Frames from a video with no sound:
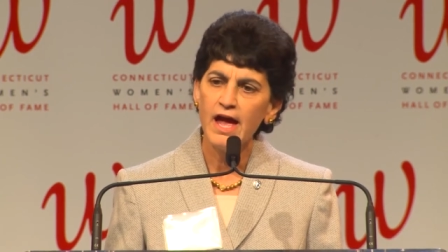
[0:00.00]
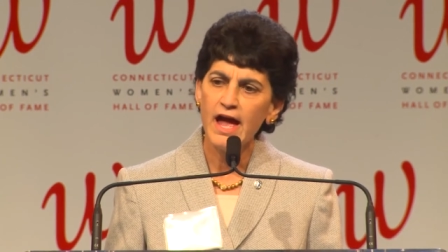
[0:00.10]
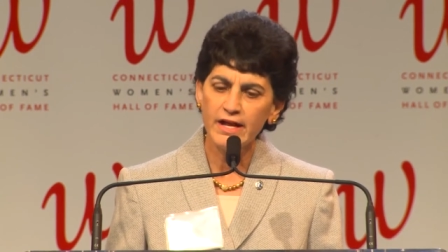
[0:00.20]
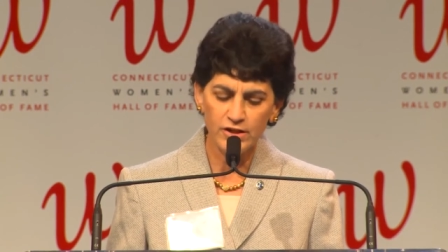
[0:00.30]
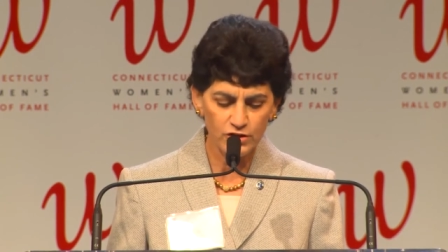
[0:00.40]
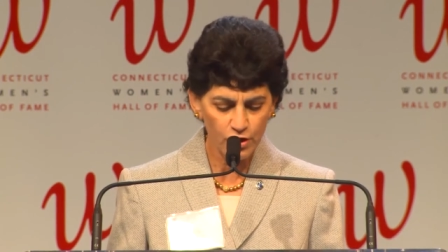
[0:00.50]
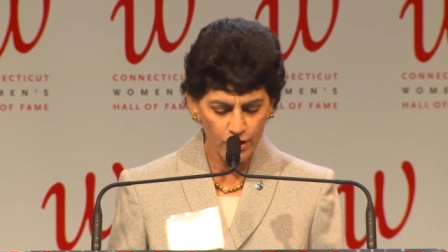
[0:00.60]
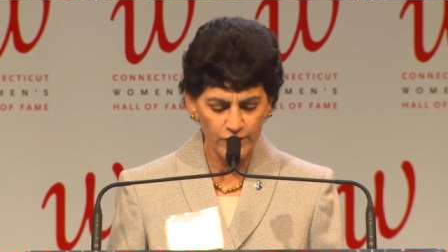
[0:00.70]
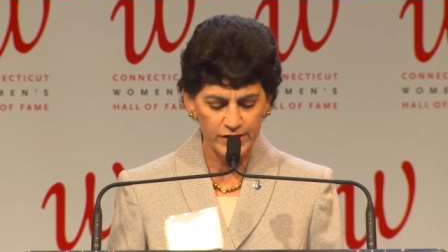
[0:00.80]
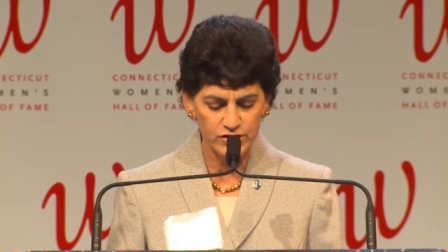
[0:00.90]
and
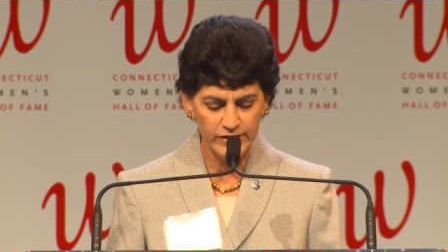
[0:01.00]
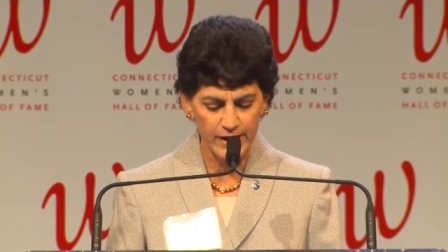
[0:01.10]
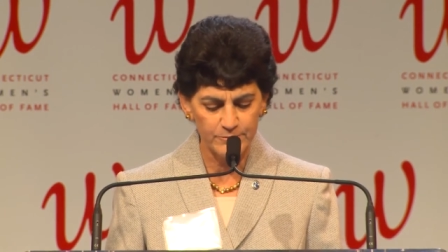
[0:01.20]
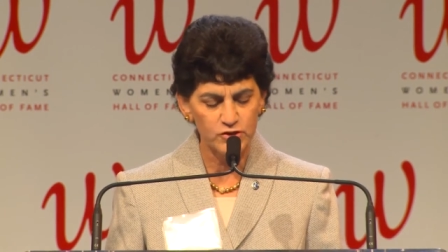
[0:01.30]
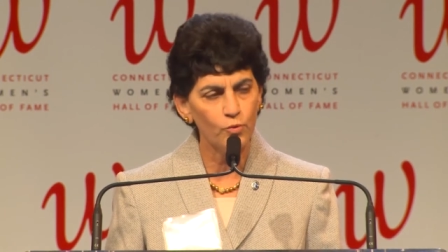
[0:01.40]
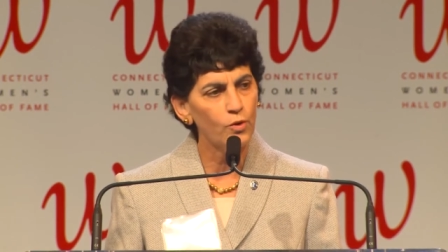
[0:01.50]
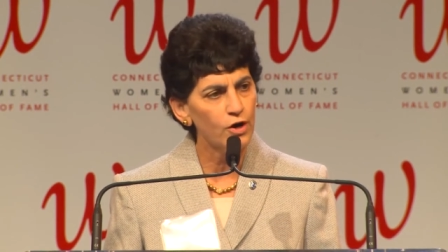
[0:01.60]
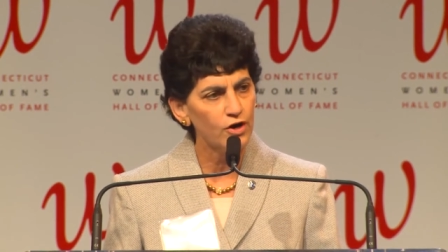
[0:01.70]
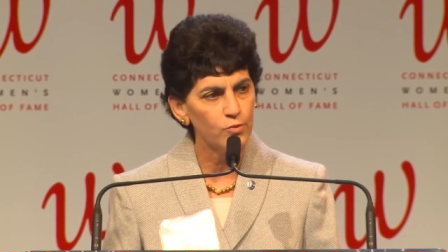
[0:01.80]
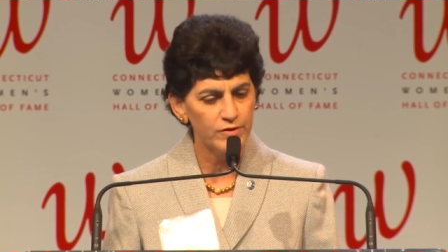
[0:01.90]
encourage them to
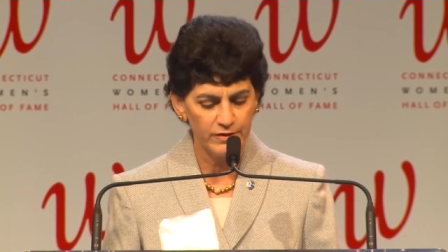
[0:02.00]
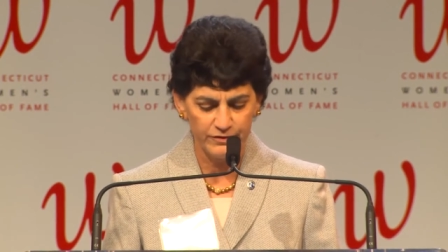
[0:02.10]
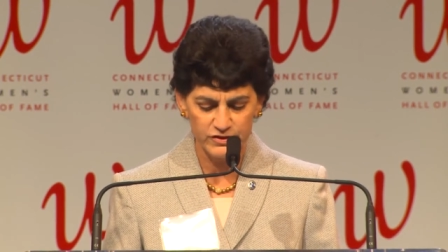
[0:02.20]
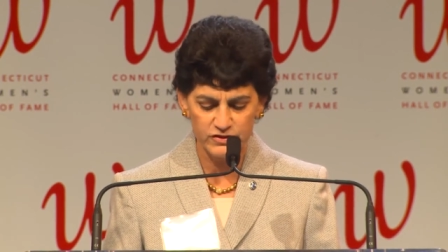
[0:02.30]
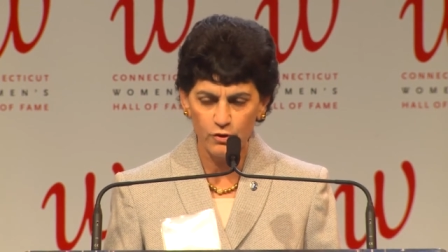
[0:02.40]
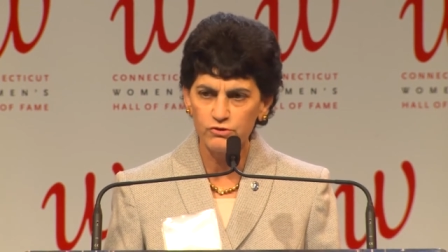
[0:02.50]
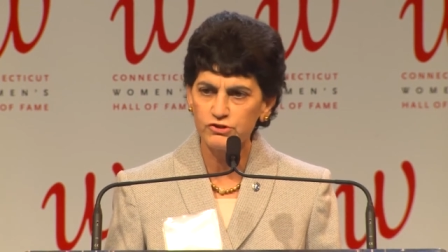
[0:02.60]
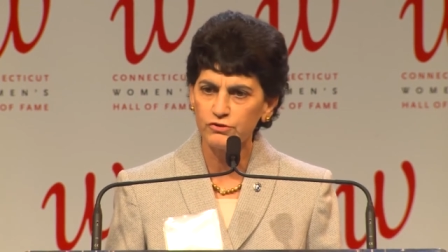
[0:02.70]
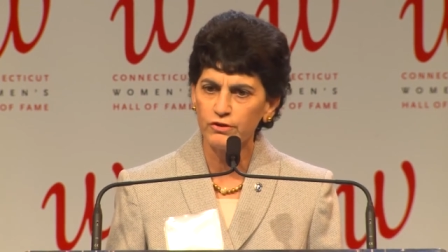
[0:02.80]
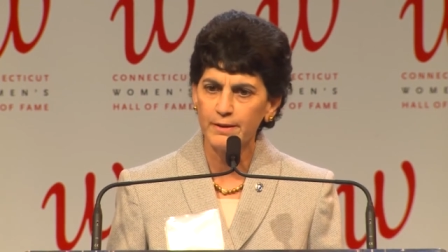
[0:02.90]
work within the
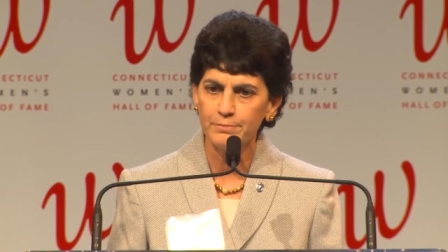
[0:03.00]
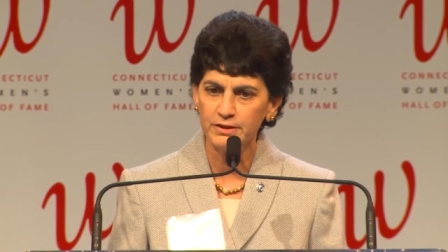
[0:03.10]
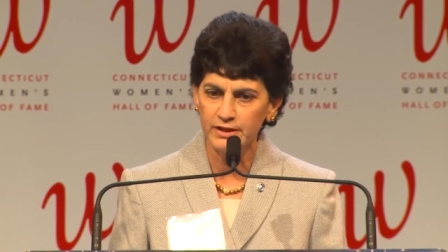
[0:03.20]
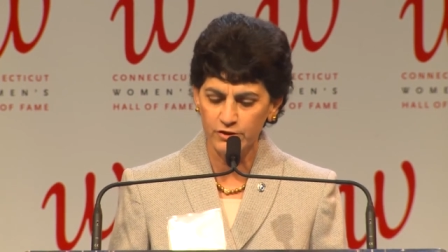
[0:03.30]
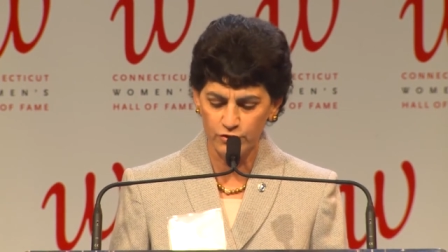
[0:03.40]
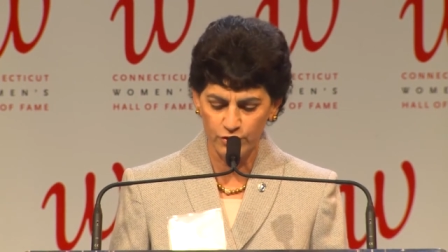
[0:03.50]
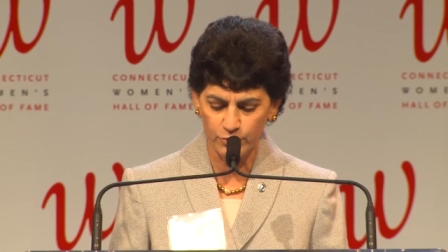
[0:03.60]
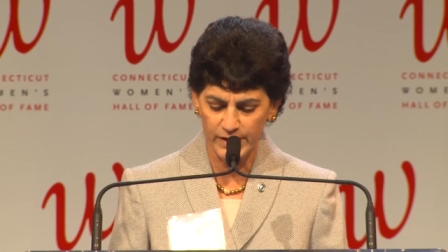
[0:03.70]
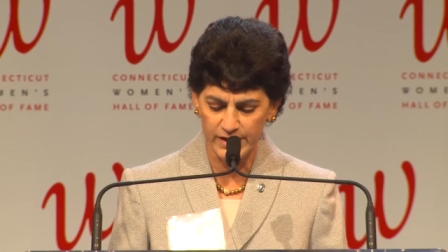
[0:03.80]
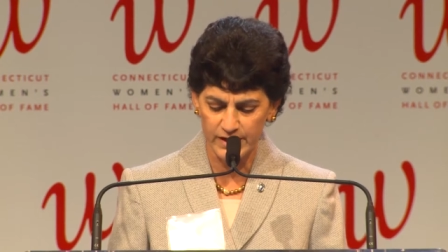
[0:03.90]
social and political
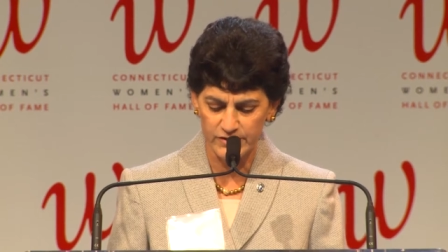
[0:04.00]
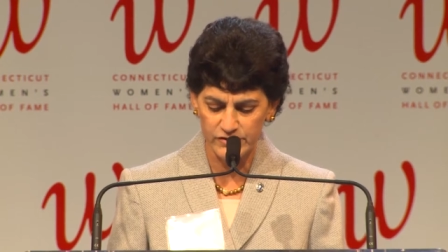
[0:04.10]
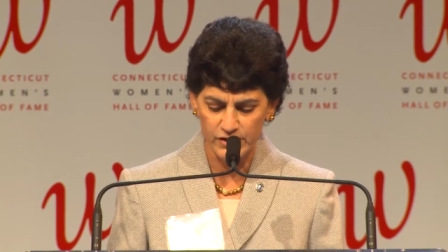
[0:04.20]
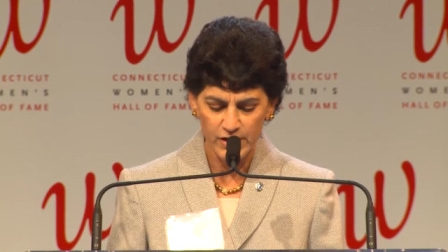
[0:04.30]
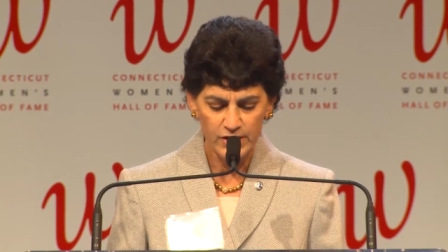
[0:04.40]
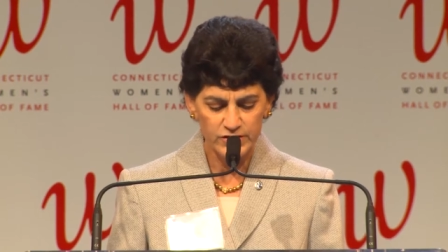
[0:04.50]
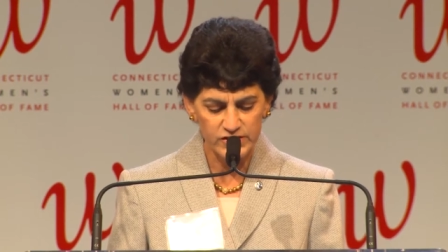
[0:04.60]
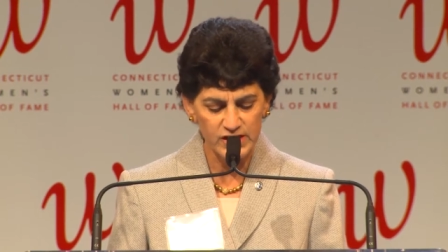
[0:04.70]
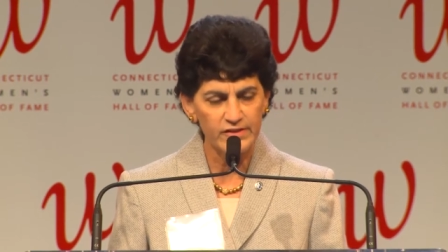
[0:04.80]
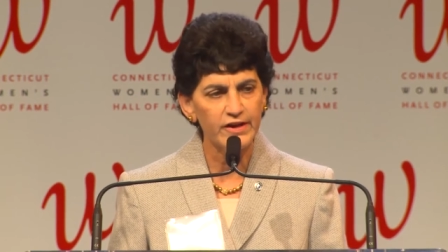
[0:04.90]
arenas to
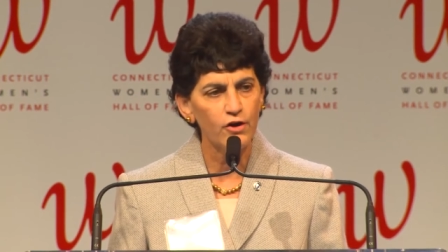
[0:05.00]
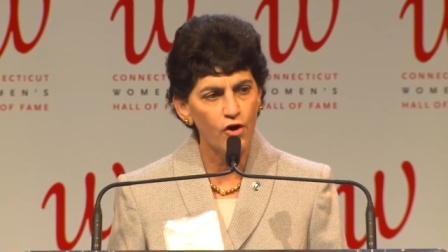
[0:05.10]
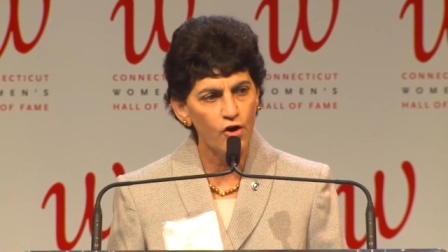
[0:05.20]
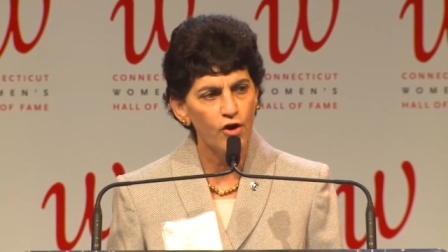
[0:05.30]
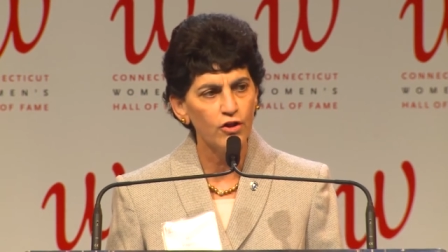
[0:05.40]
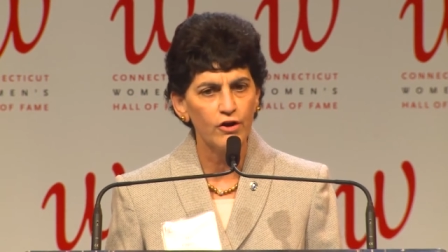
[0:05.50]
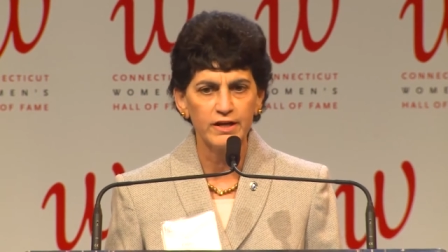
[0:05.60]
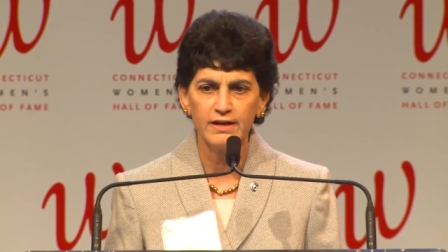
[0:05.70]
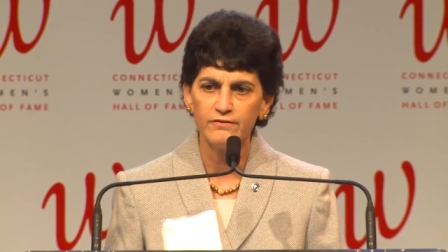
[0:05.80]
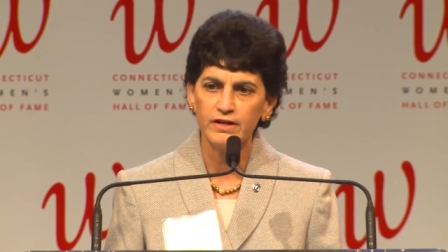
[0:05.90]
see that all are
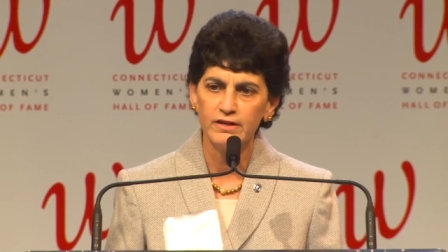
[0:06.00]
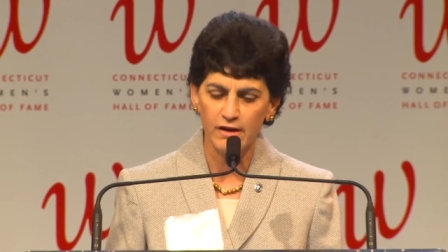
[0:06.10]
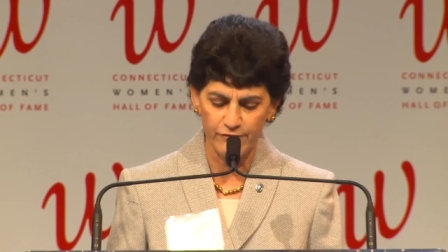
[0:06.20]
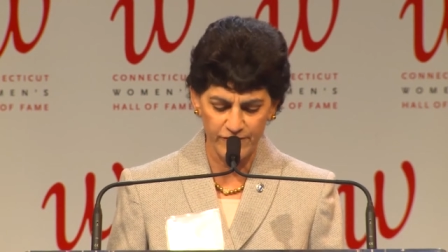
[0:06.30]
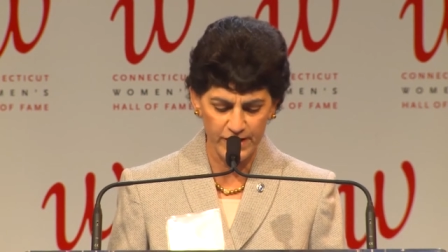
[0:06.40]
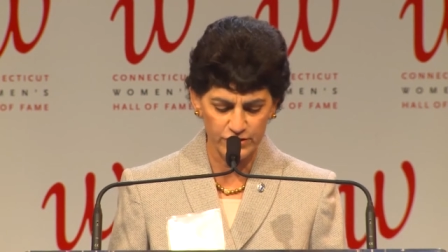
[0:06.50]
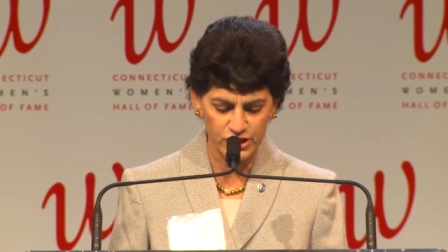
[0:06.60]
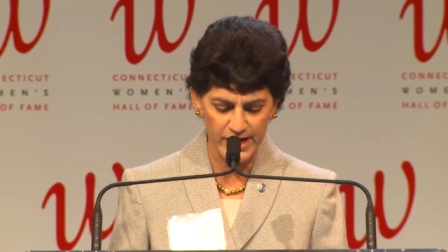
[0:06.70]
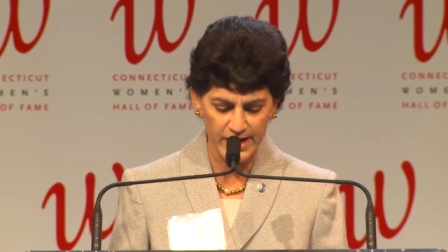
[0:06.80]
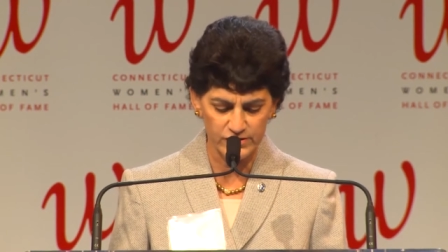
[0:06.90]
given a fair
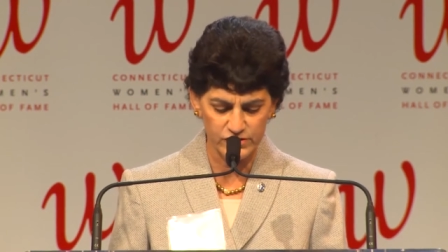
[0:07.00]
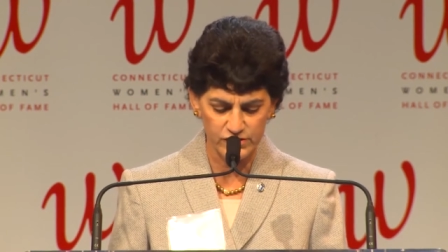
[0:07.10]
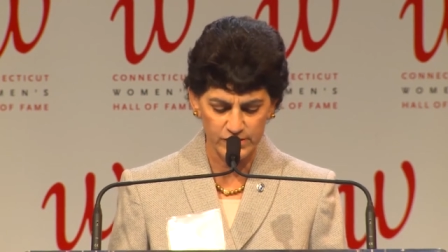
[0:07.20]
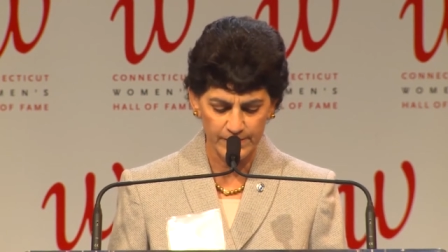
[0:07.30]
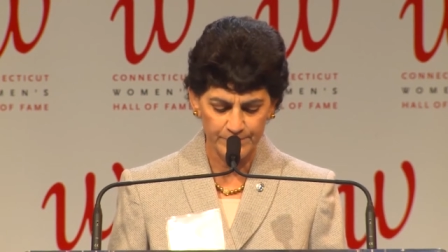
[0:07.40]
chance.